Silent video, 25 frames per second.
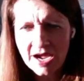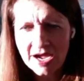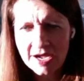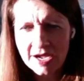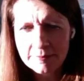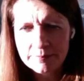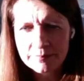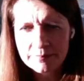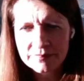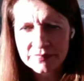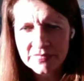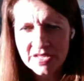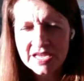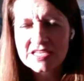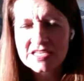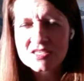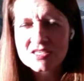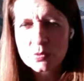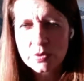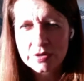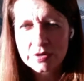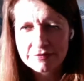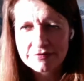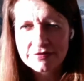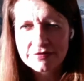
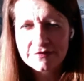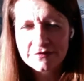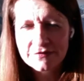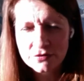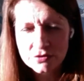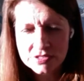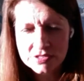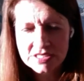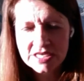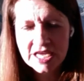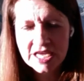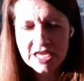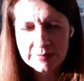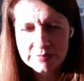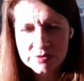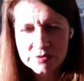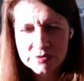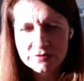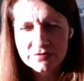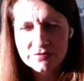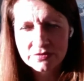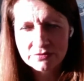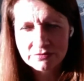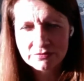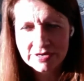as one of the first
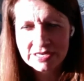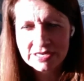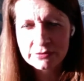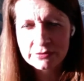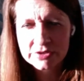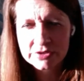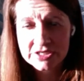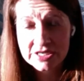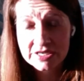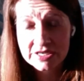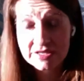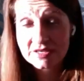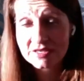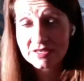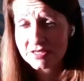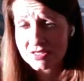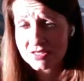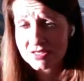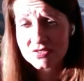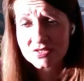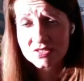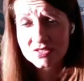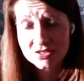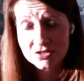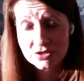cabs off the rank, which I think
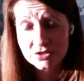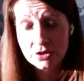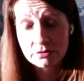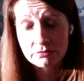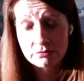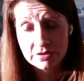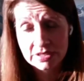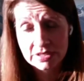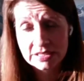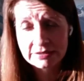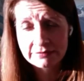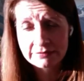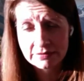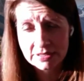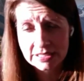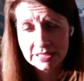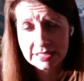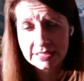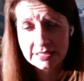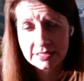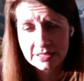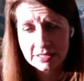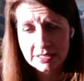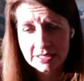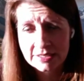is a really,
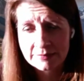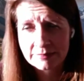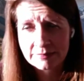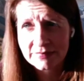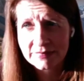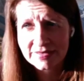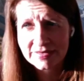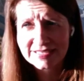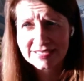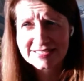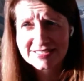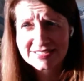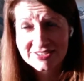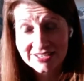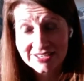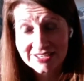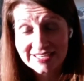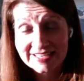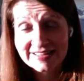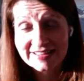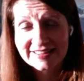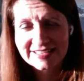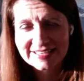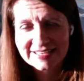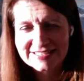really
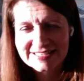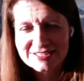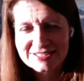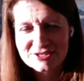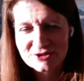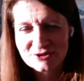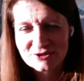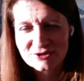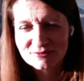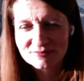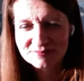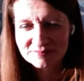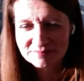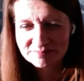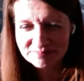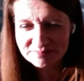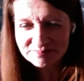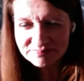exciting thing to do.